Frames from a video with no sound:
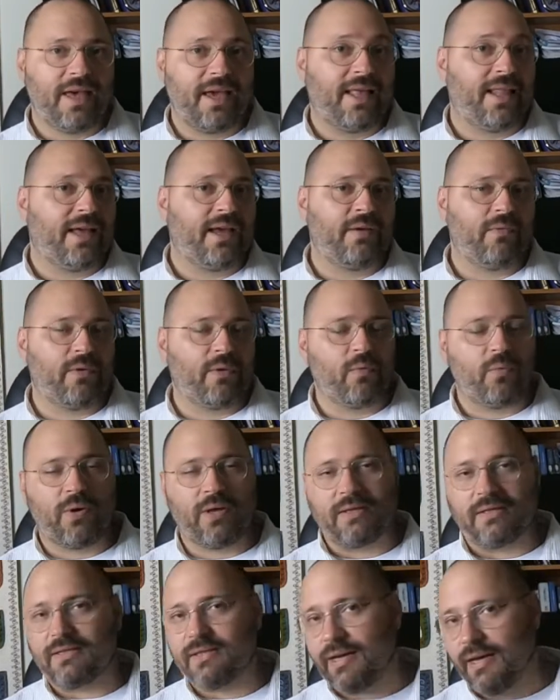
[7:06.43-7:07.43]
align with
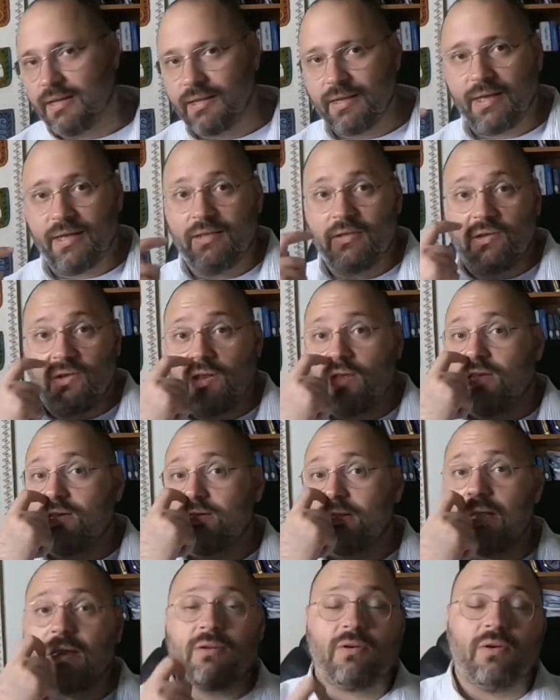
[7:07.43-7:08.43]
one side. And Turkey is
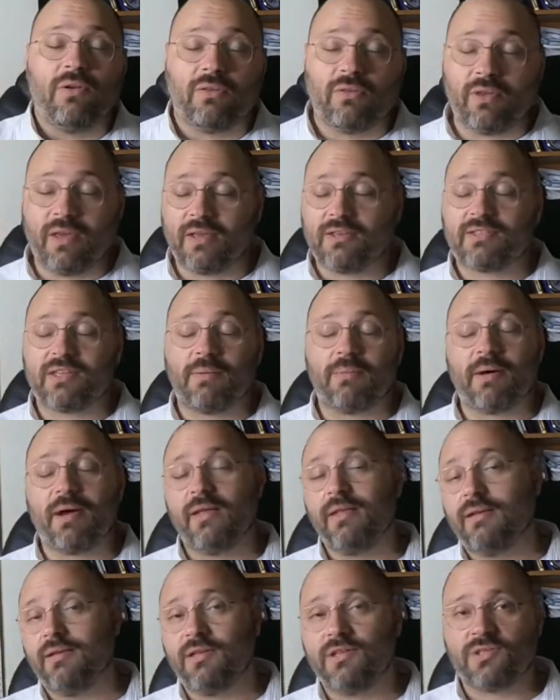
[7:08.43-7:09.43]
not going to accept
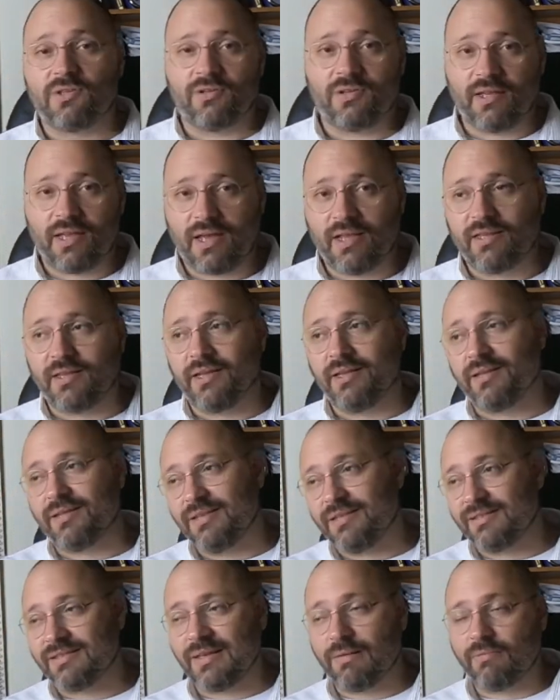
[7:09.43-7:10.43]
either this or that, and
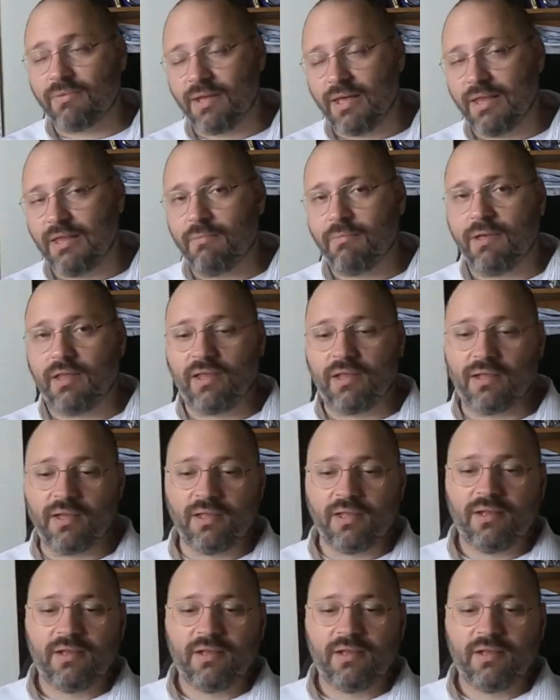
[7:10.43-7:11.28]
it's something in the middle.